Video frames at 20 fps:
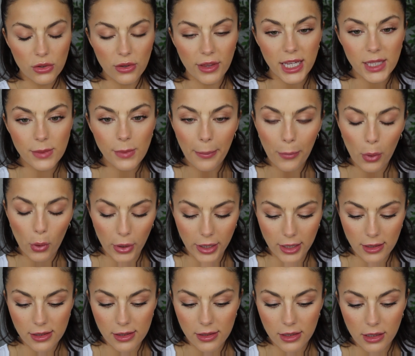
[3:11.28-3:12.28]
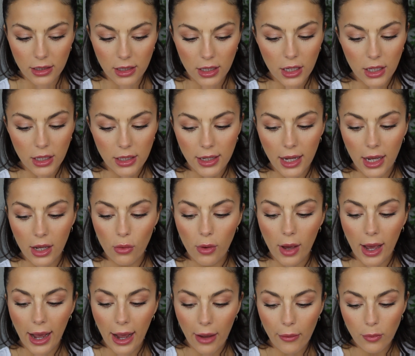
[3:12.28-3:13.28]
So that's my points. Now,
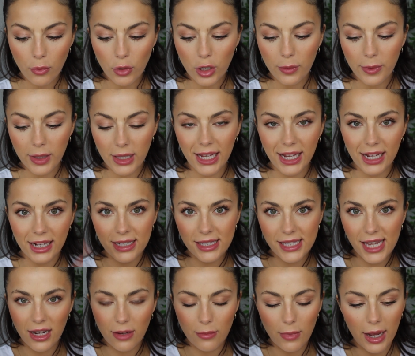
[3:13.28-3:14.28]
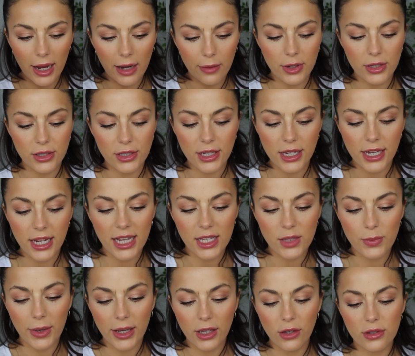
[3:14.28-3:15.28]
how I'm going to be like tinting my eyebrows today
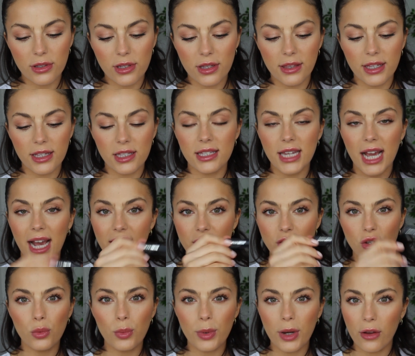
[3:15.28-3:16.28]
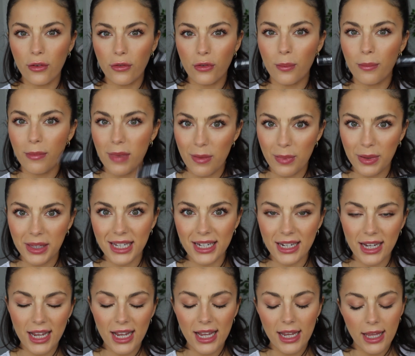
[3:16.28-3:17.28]
is by using this tattoo brow from
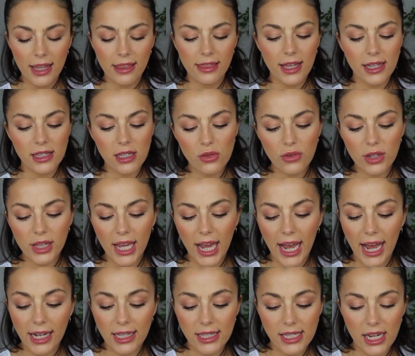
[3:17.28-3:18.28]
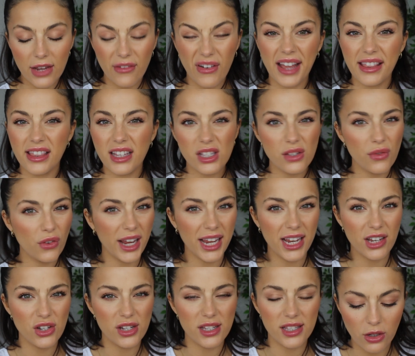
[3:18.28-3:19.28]
Maybelline. This is really handy. I've had this for
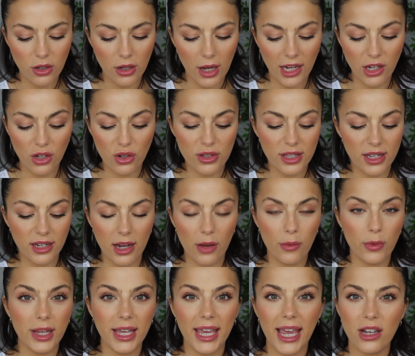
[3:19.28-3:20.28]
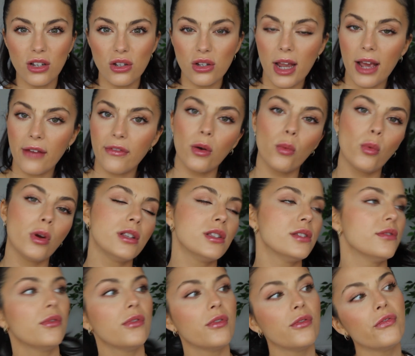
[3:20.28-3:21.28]
ages and I use it now and again if I want
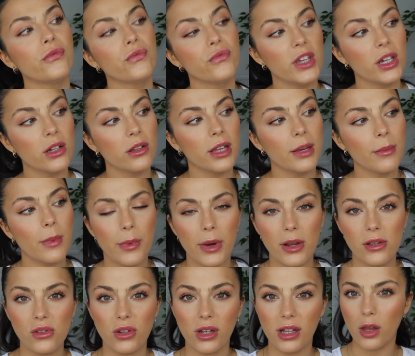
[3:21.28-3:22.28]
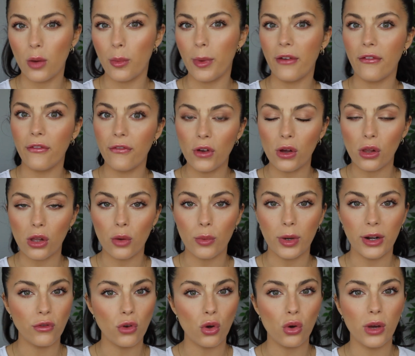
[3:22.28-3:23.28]
to feel like my brows look a little bit fuller
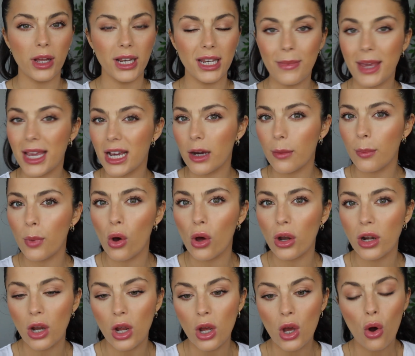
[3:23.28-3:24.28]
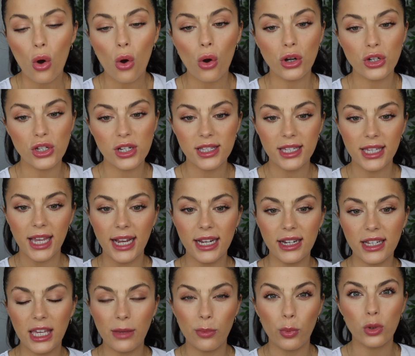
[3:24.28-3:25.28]
when I've not got any makeup on, or just to kind
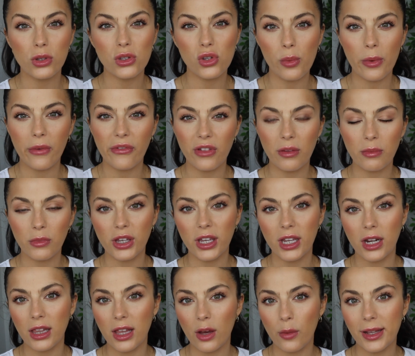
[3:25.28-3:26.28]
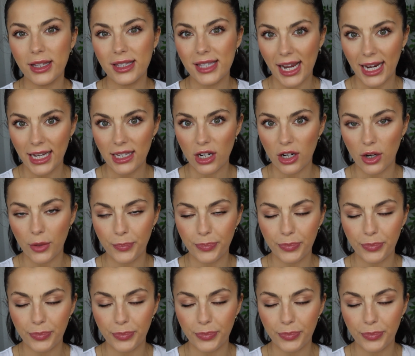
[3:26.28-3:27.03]
of keep on top of them looking a little bit tidier.